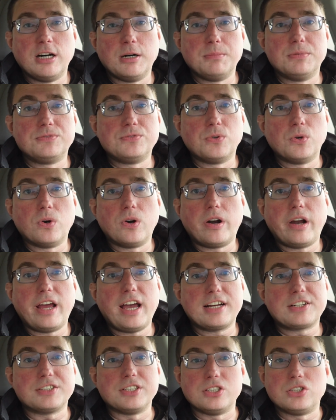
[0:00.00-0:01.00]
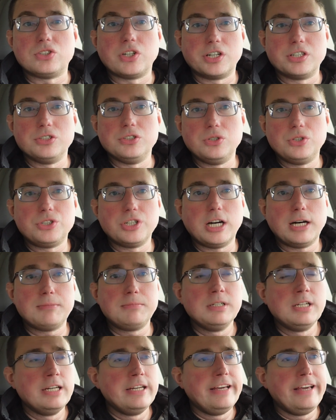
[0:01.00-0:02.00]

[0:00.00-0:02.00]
before I actually start a new job,